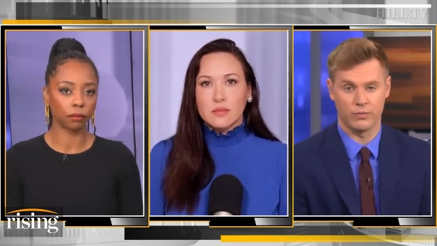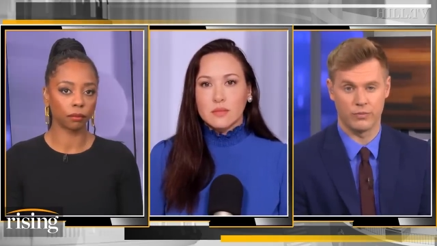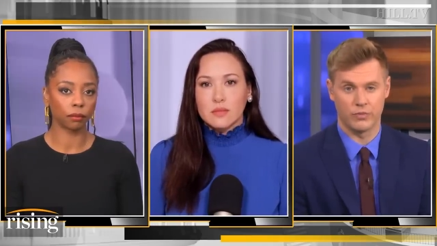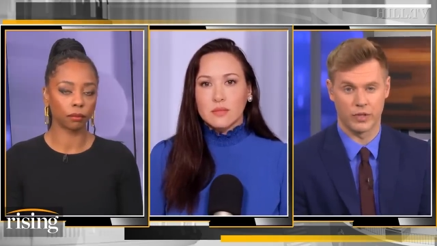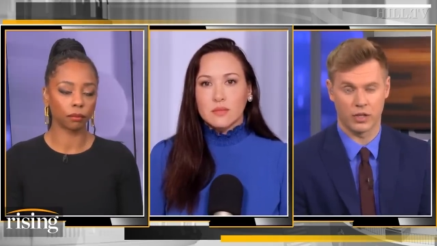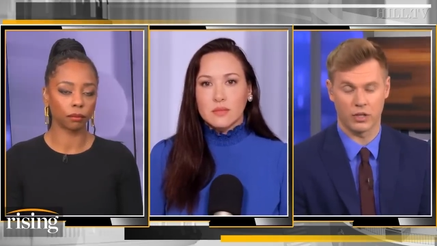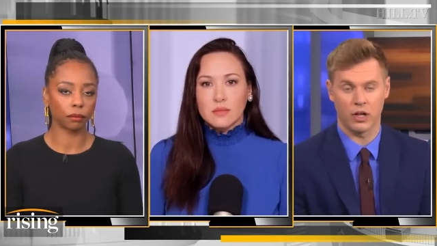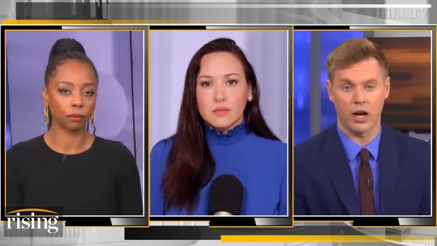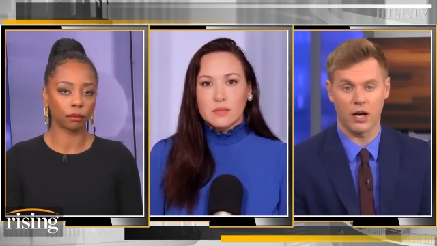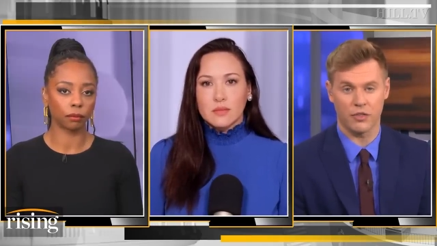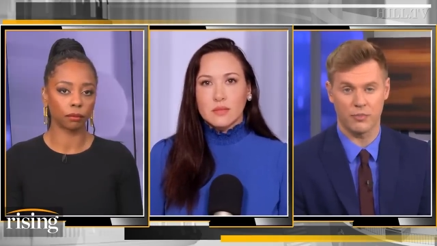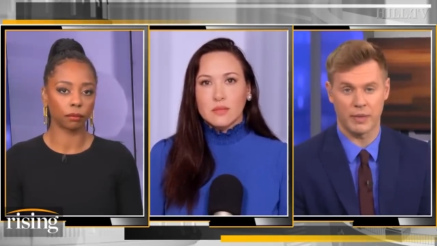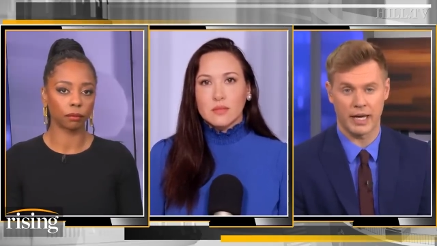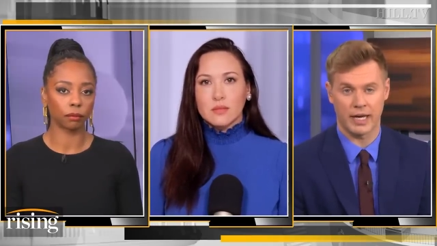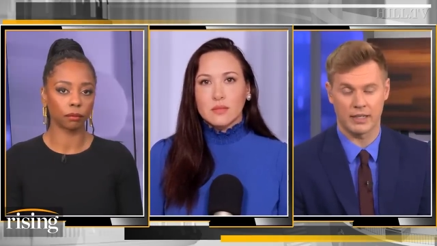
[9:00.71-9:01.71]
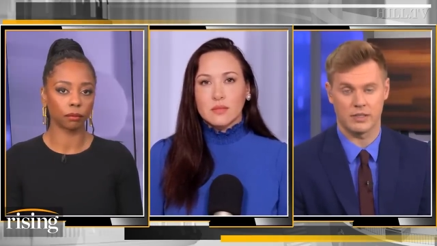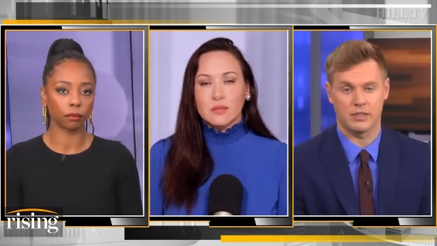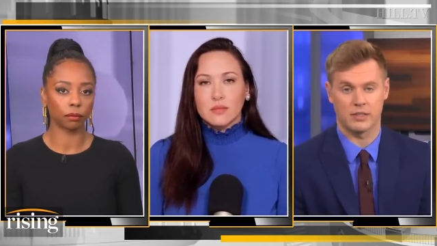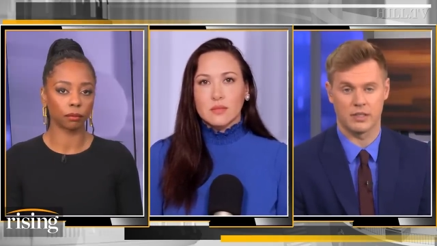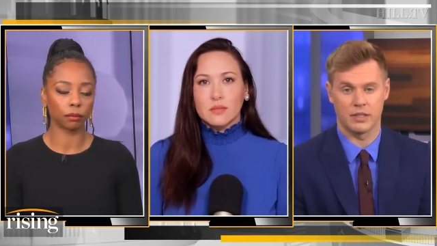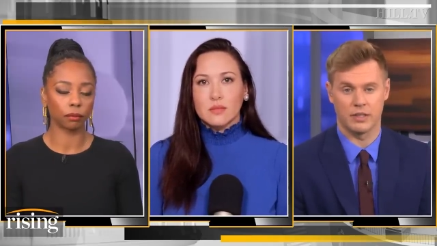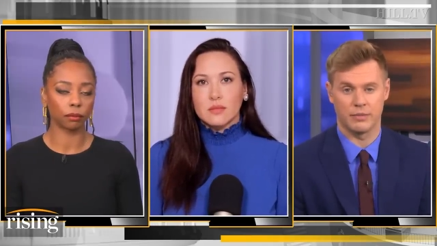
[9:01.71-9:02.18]
Speaker 1: the cloth
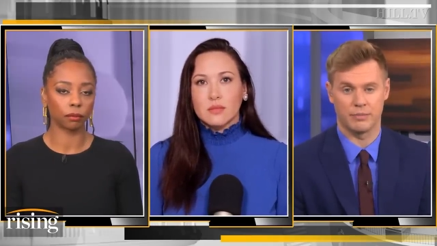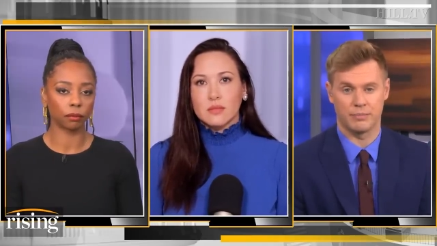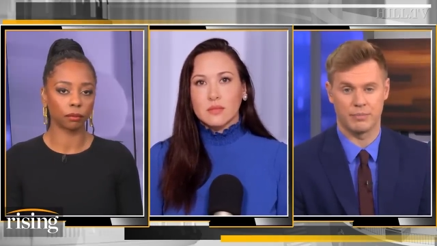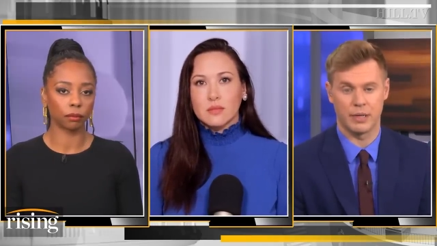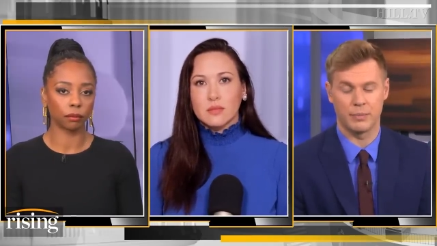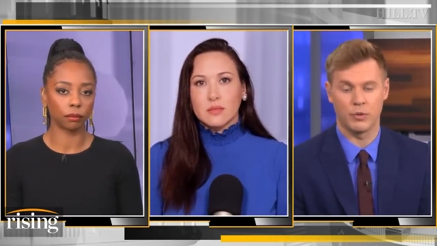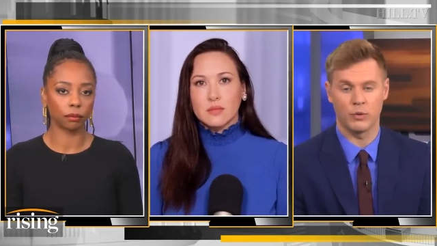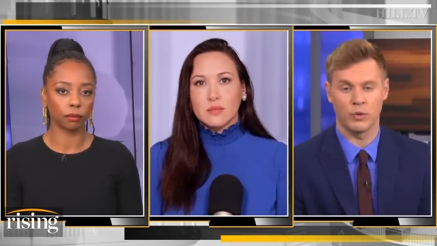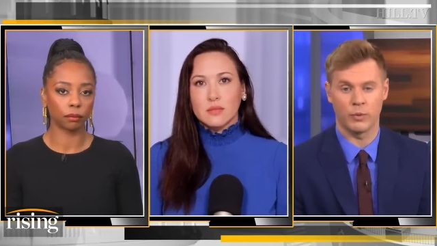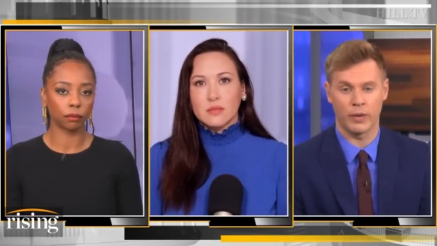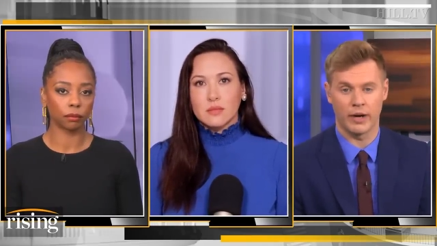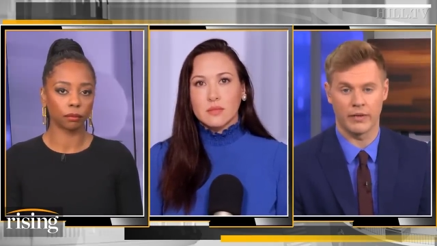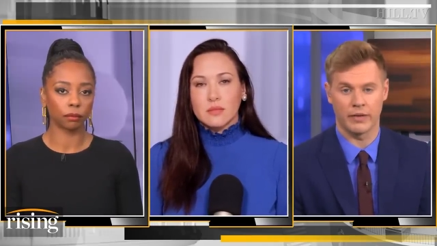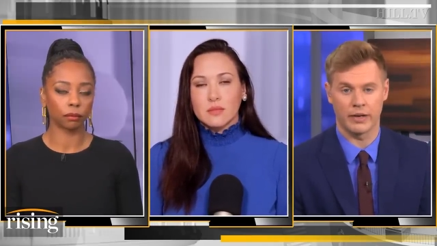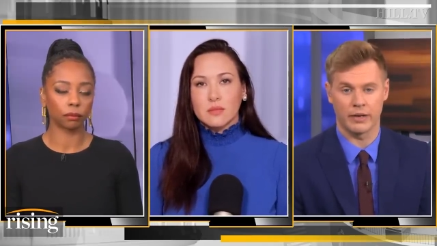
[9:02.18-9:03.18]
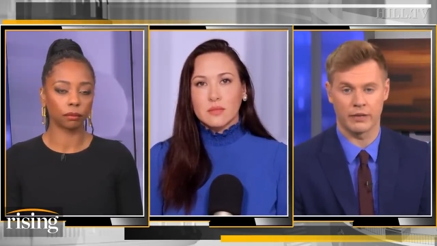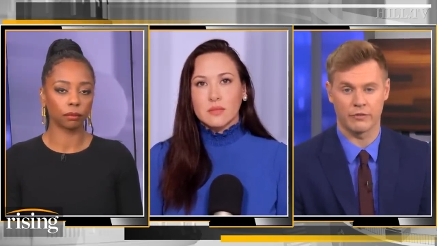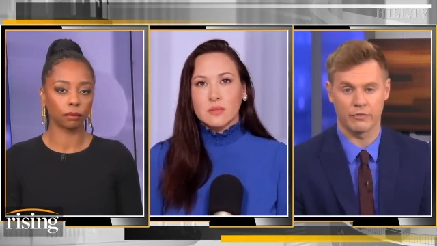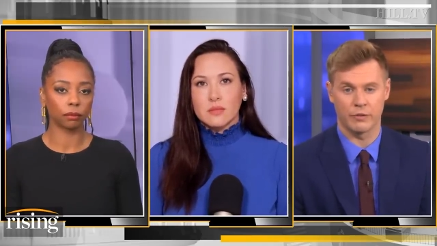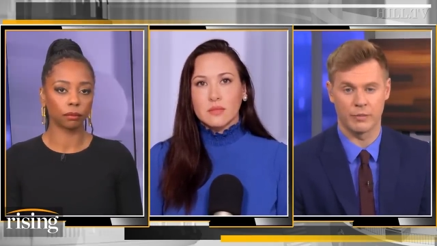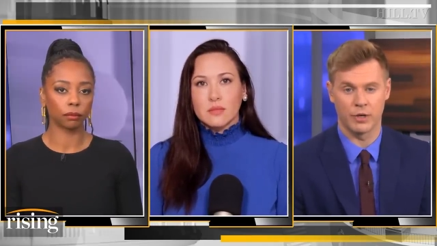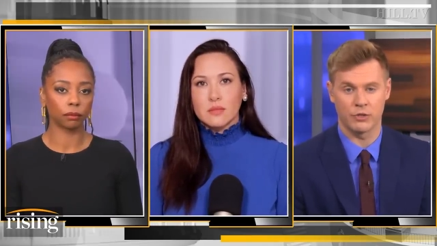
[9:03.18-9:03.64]
masks that people were wearing
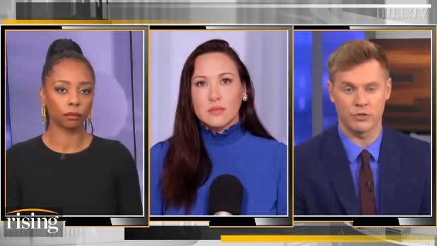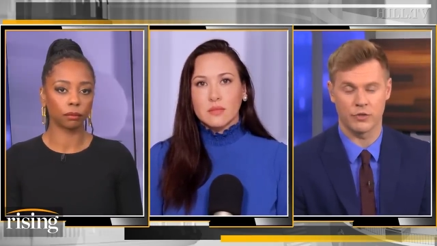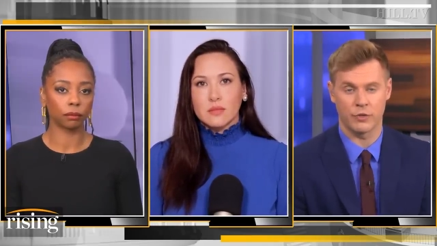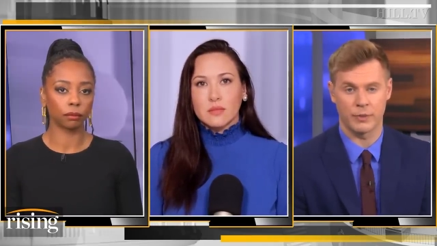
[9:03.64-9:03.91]
for most of the